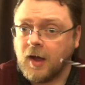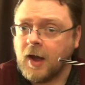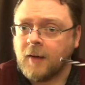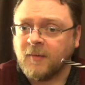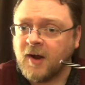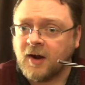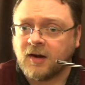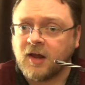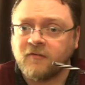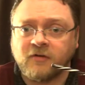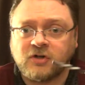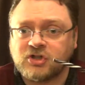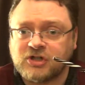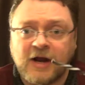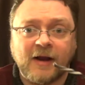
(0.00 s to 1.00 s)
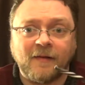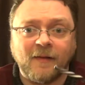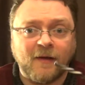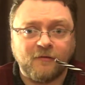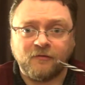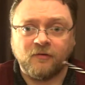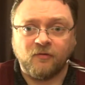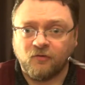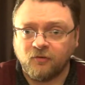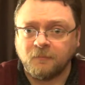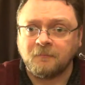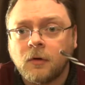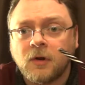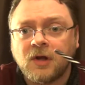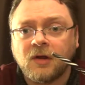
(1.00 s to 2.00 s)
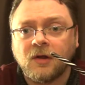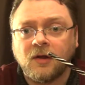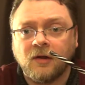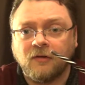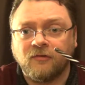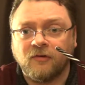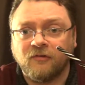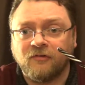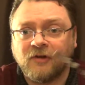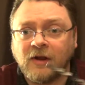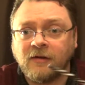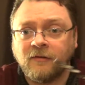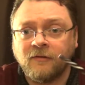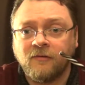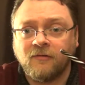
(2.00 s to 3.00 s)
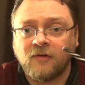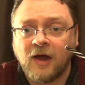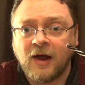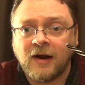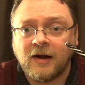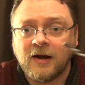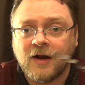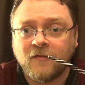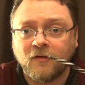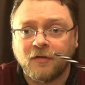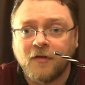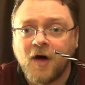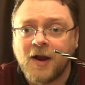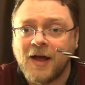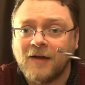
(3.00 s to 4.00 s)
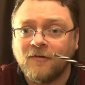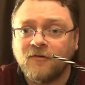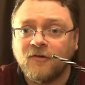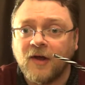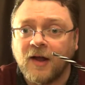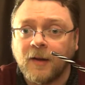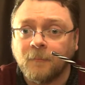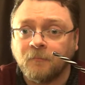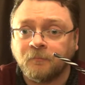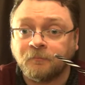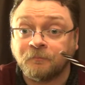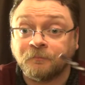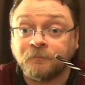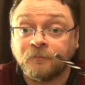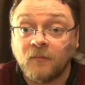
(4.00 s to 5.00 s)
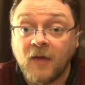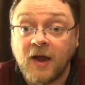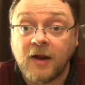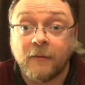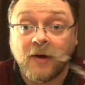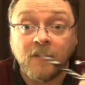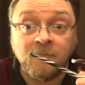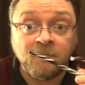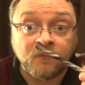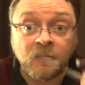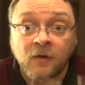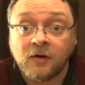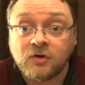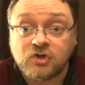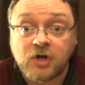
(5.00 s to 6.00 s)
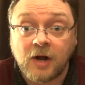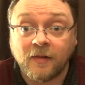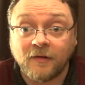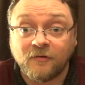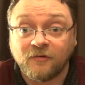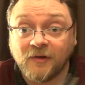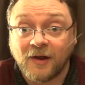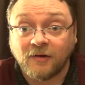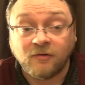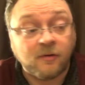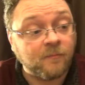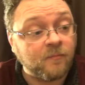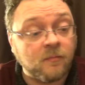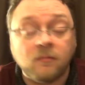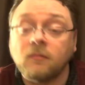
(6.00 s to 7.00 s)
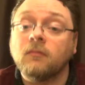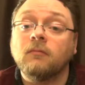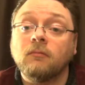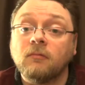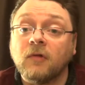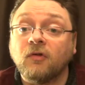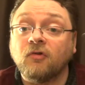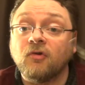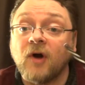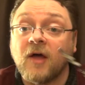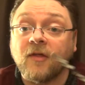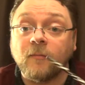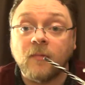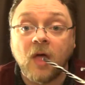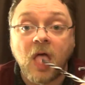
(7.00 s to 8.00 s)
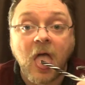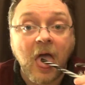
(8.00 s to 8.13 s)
I'm not giving Shank lessons is a sentence I never thought I'd say. Anyway, chocolate scent. Let's try them.